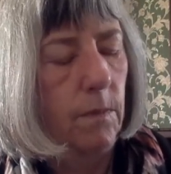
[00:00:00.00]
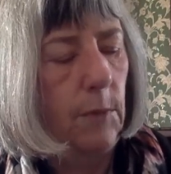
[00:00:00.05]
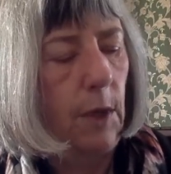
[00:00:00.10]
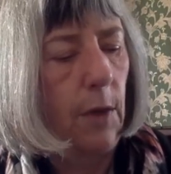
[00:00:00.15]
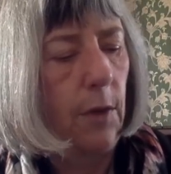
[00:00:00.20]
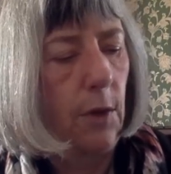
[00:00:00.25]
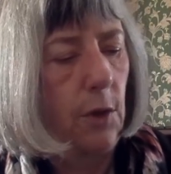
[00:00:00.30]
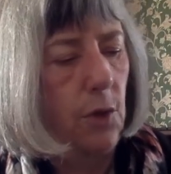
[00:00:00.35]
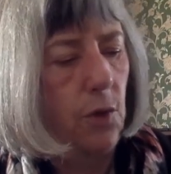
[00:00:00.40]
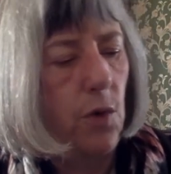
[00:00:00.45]

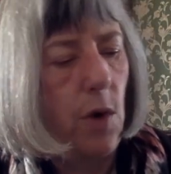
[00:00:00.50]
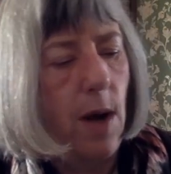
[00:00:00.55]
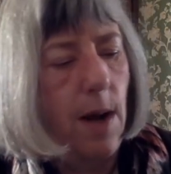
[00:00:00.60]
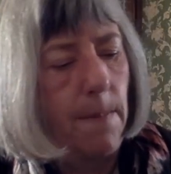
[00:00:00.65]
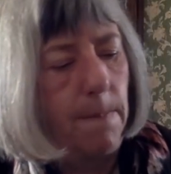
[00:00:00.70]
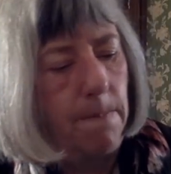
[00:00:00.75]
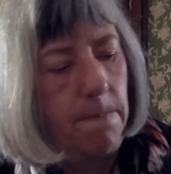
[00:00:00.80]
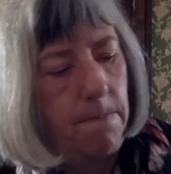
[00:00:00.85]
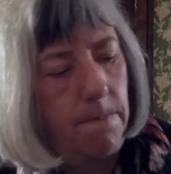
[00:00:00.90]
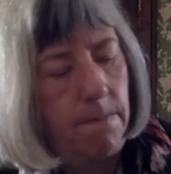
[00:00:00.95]
The
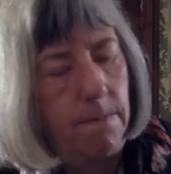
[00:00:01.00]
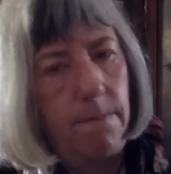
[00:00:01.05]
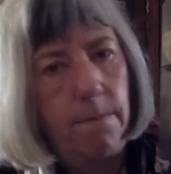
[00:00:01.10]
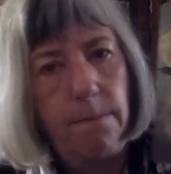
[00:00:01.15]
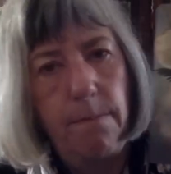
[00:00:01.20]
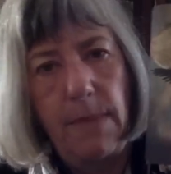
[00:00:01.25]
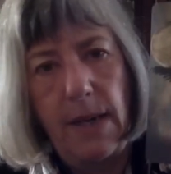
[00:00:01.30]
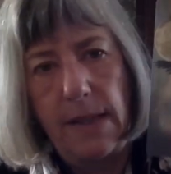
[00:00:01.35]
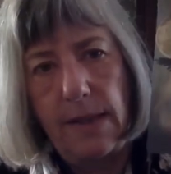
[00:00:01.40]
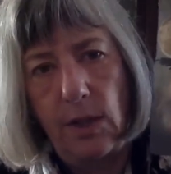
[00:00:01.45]
drum,
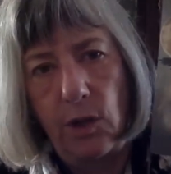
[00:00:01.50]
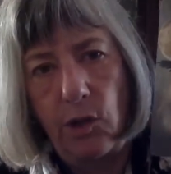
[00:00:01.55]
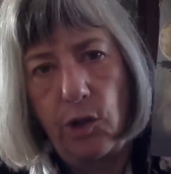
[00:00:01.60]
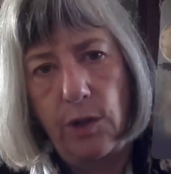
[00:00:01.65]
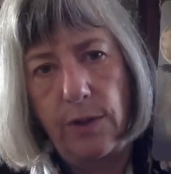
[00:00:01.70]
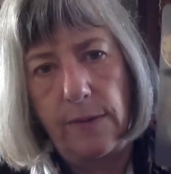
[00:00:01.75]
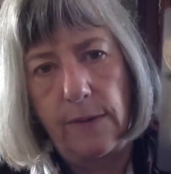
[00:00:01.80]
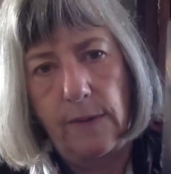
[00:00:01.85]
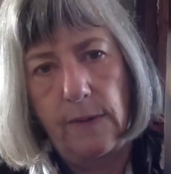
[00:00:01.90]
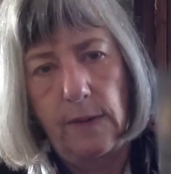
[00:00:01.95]

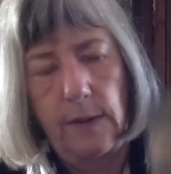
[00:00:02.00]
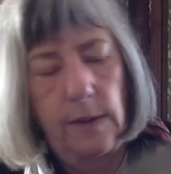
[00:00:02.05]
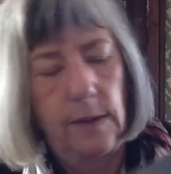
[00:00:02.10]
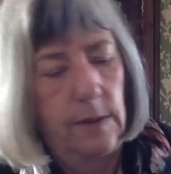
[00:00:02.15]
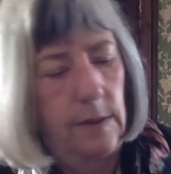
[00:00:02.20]
messages.